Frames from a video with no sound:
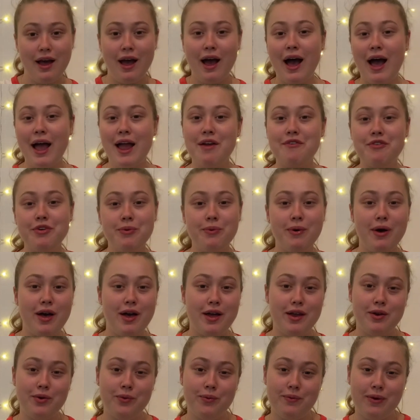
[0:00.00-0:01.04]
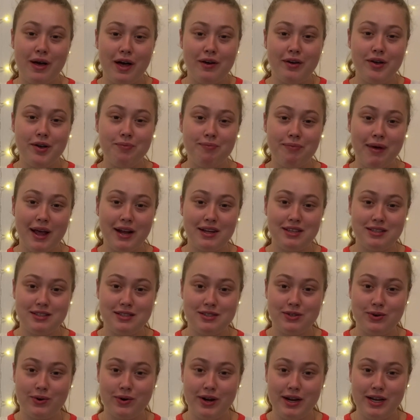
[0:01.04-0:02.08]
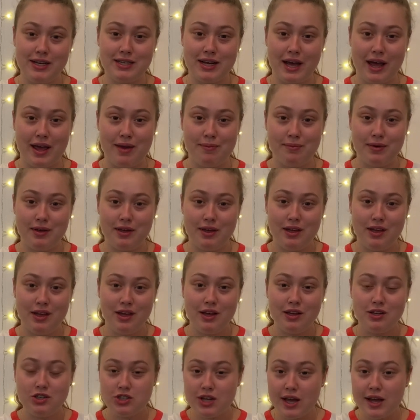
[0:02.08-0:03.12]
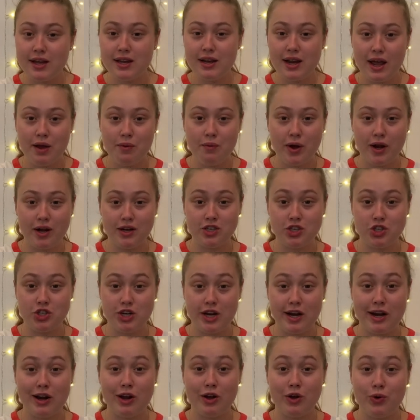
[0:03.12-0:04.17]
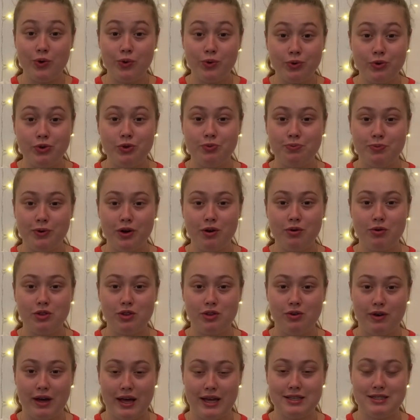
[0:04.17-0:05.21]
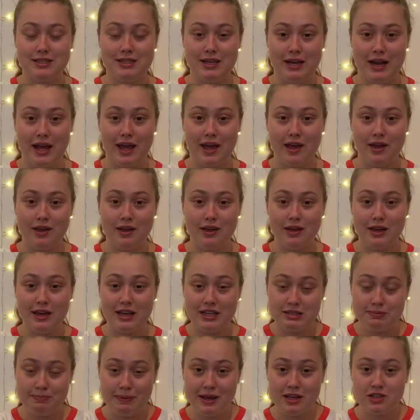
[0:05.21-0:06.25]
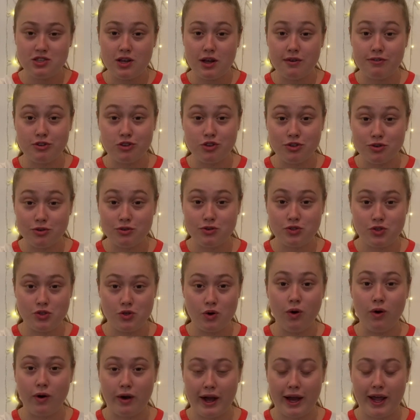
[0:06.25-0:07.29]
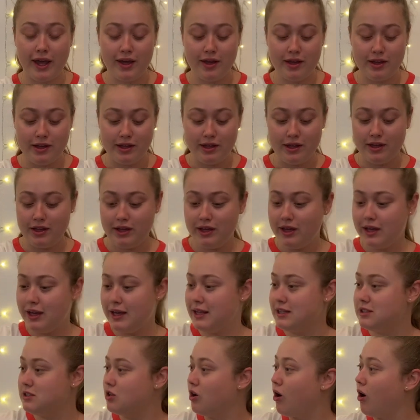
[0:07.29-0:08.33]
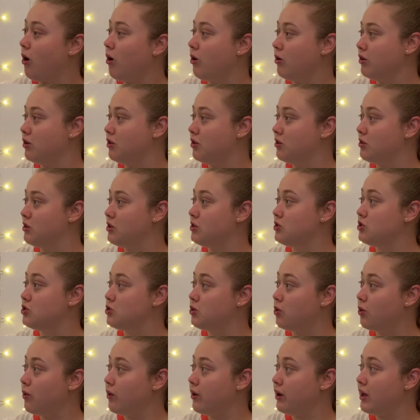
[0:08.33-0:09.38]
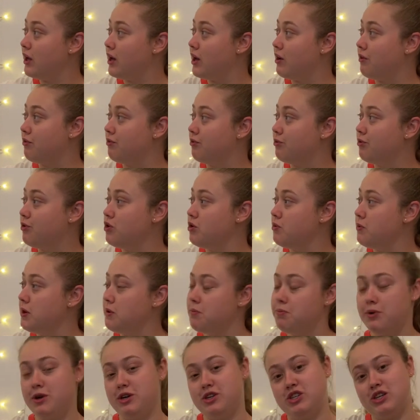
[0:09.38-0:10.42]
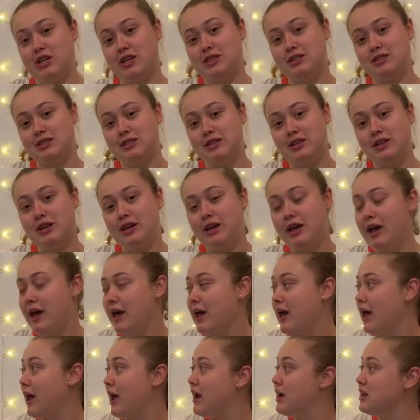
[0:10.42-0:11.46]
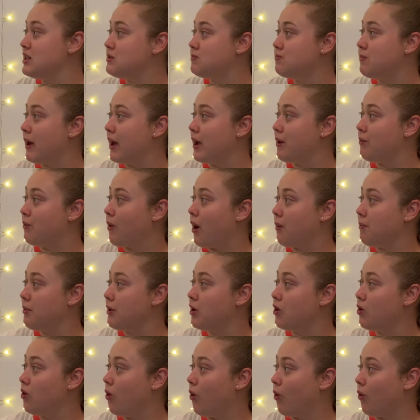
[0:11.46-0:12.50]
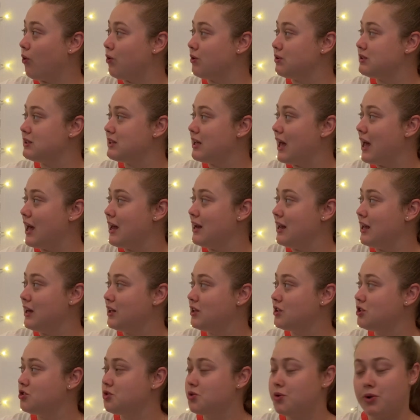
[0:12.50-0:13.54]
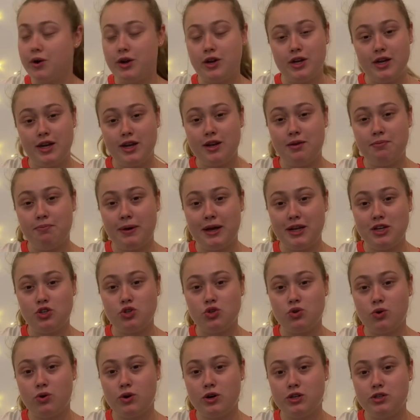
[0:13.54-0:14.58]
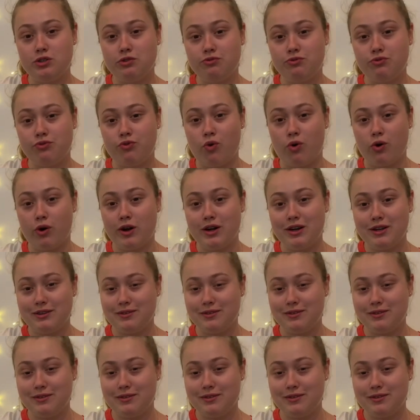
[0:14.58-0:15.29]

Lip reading: Hi everyone! Welcome back to Story Time. Jack and I wanted to share a cool new book with you guys today. It's based off a true story. It's called The Story of Ruby Bridges, and it's by Robert Coles and illustrated by George Ford.